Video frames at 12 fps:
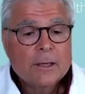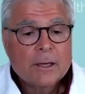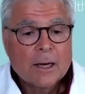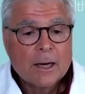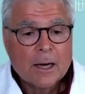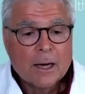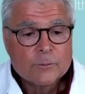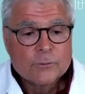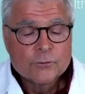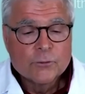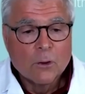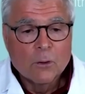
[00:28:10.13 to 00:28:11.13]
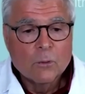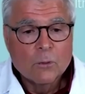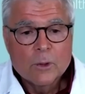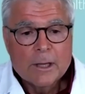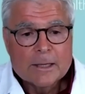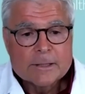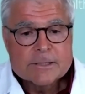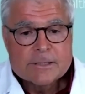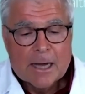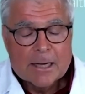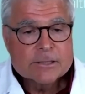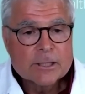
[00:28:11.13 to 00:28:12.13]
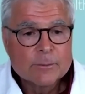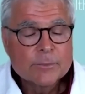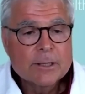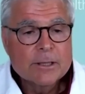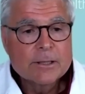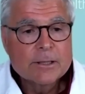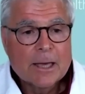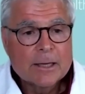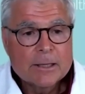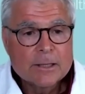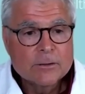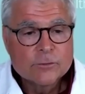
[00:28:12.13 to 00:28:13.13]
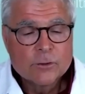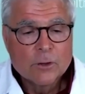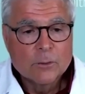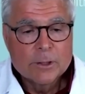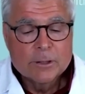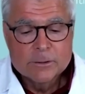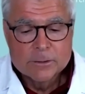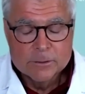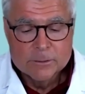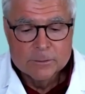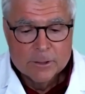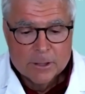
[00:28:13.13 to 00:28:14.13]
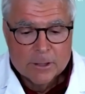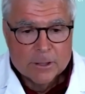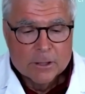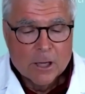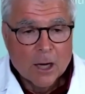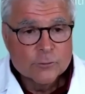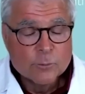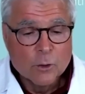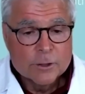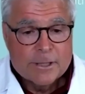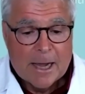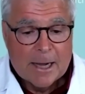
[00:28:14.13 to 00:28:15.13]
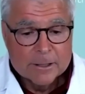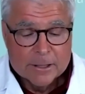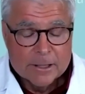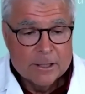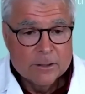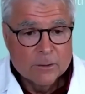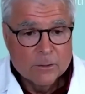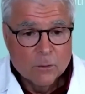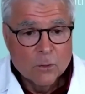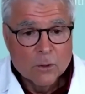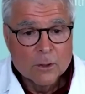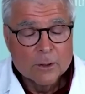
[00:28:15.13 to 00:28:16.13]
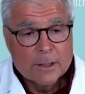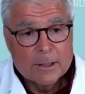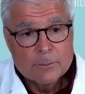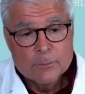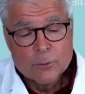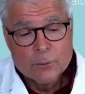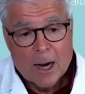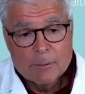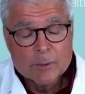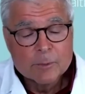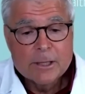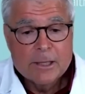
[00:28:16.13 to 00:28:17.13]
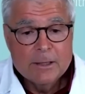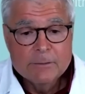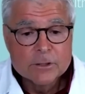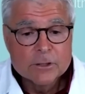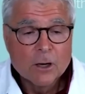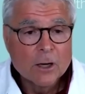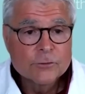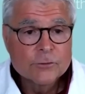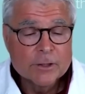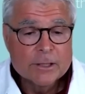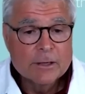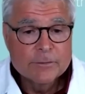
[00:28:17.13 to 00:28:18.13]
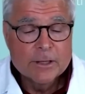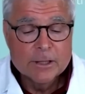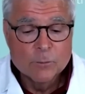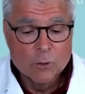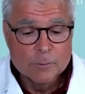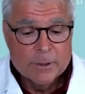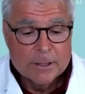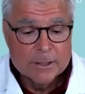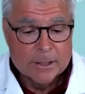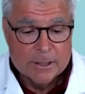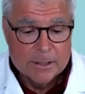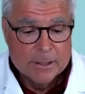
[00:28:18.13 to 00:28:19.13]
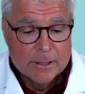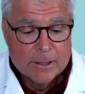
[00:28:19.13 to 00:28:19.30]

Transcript: Uh, so it's not something that is going to cause mortality or probably even cause significant morbidity.